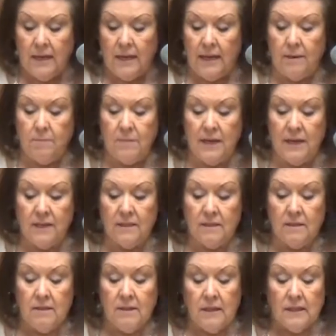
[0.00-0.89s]

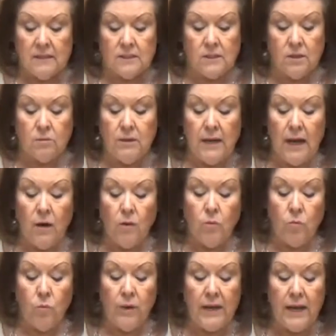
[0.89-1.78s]
Amen. Amen. So
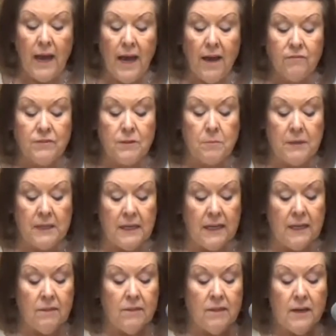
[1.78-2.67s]
now we have to
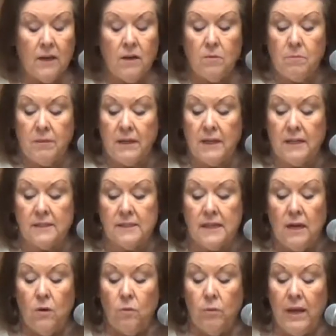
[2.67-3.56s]
begin there
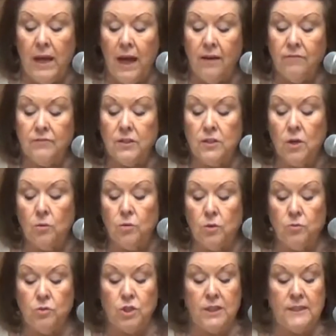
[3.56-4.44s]
because we have to know
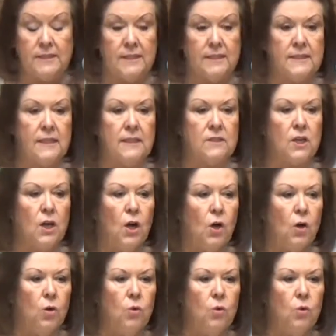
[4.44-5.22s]
who Jesus is.